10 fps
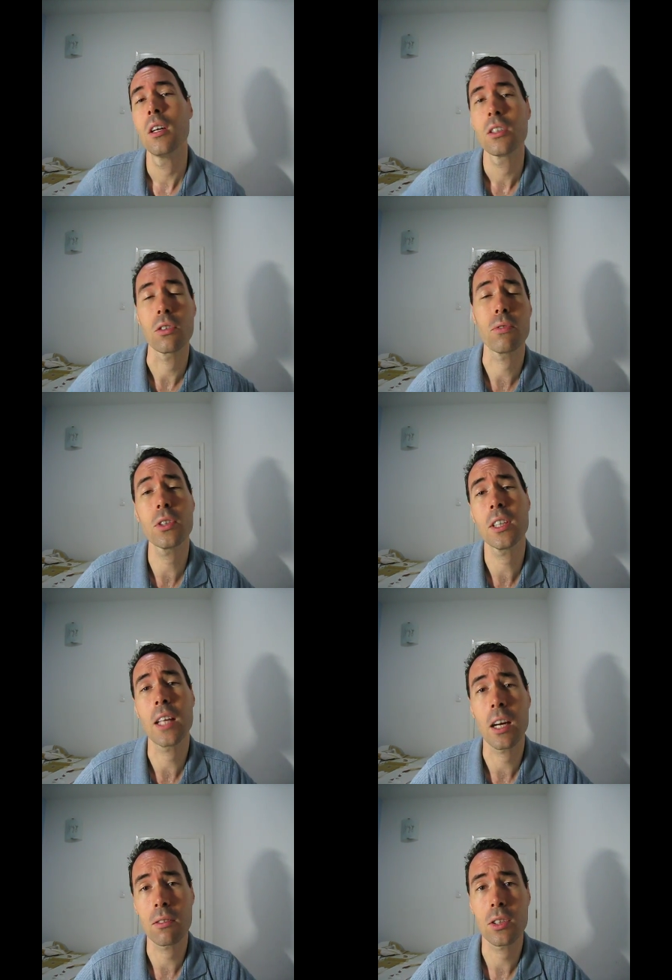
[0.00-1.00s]
So the first thing
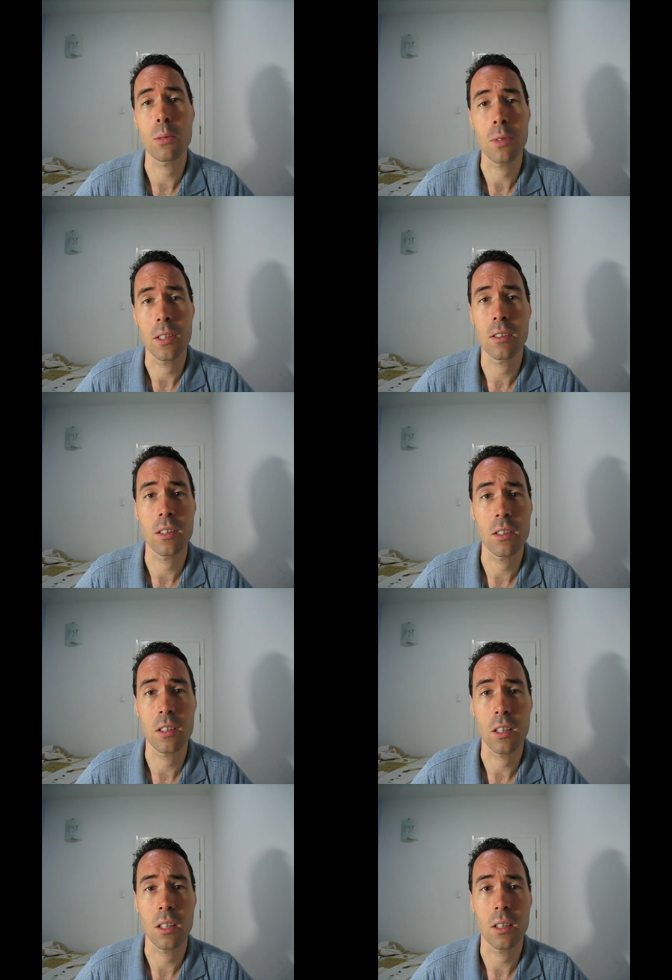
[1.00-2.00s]
that obviously means
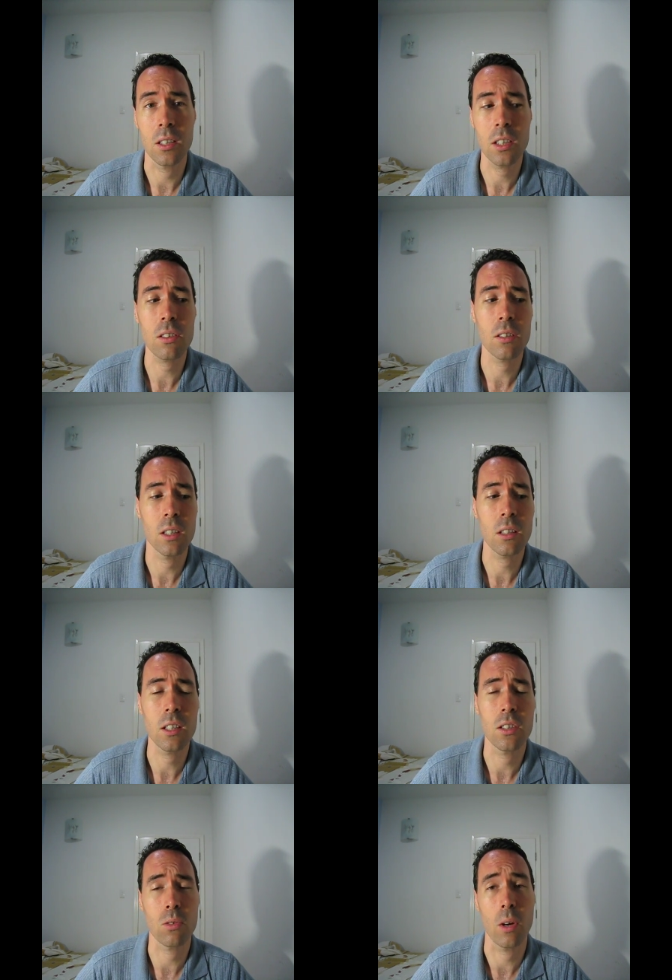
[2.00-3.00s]
is essentially
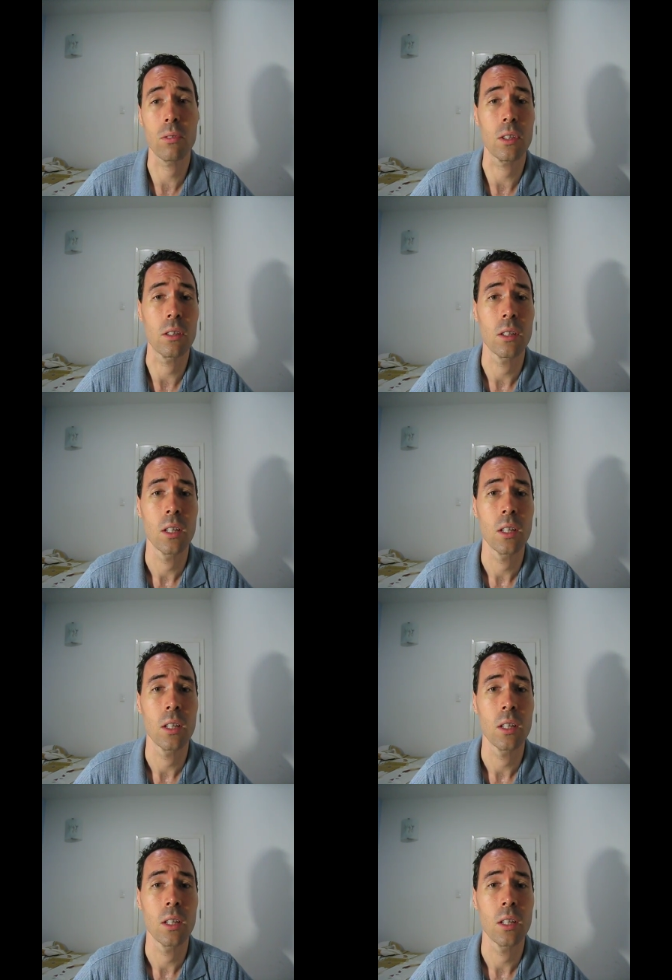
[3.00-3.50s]
nothing is grounded.